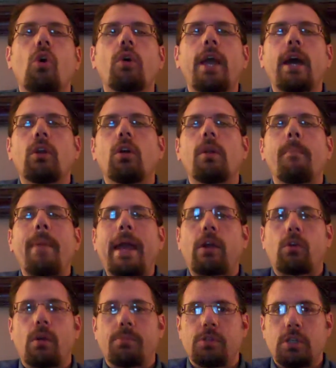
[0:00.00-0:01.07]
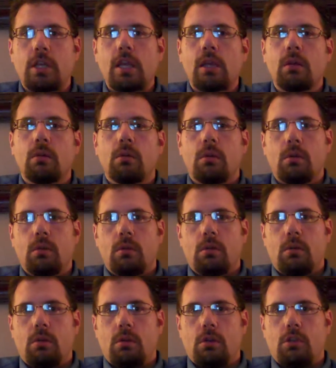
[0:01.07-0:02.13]
don't count on a bankruptcy
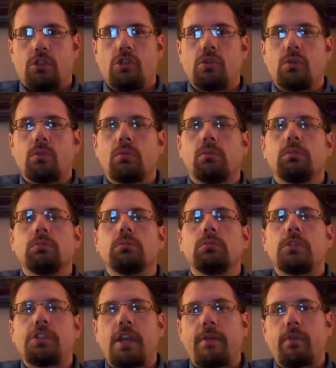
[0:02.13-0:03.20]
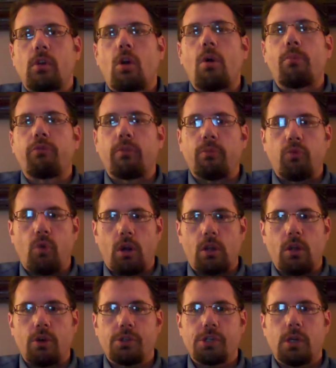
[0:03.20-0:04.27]
to save your home from
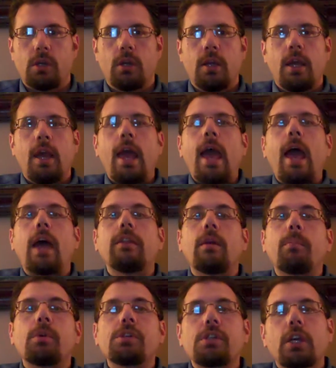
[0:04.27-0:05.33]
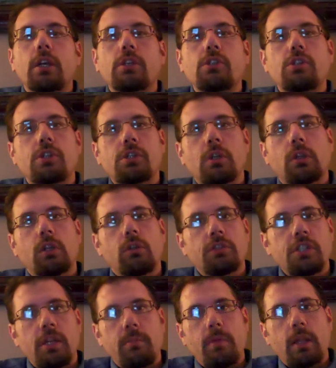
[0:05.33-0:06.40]
foreclosure. And number 6, just a little
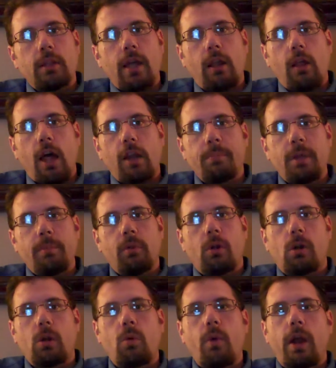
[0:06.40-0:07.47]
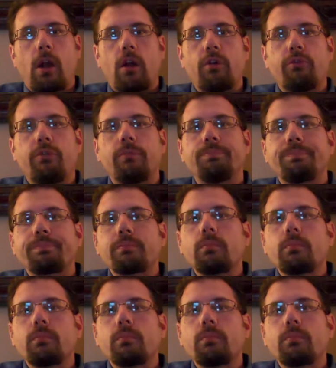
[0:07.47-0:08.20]
tidbit that a lot of people aren't aware of.